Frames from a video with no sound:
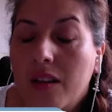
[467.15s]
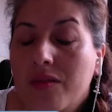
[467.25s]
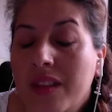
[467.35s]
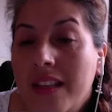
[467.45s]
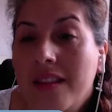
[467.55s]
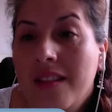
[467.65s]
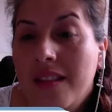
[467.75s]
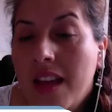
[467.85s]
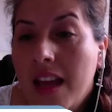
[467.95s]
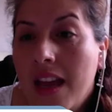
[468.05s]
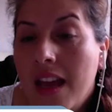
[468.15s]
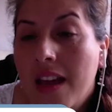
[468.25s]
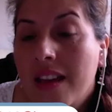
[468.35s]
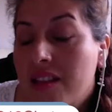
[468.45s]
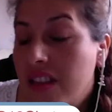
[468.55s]
the
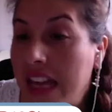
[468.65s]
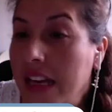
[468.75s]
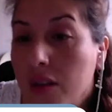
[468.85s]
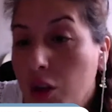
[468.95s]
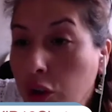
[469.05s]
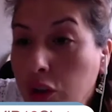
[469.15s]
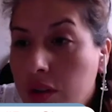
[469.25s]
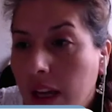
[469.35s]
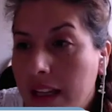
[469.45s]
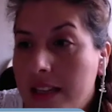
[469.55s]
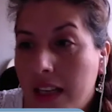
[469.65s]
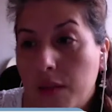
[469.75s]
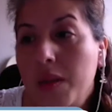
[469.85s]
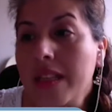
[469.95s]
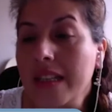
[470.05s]
thing, goods and
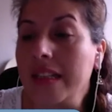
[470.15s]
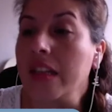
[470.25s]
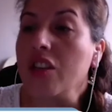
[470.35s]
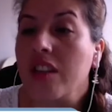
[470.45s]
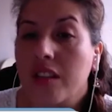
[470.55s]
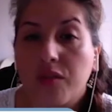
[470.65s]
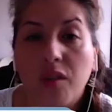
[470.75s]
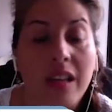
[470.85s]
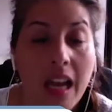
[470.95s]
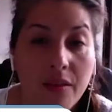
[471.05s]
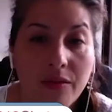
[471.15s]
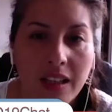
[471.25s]
service essentials for life,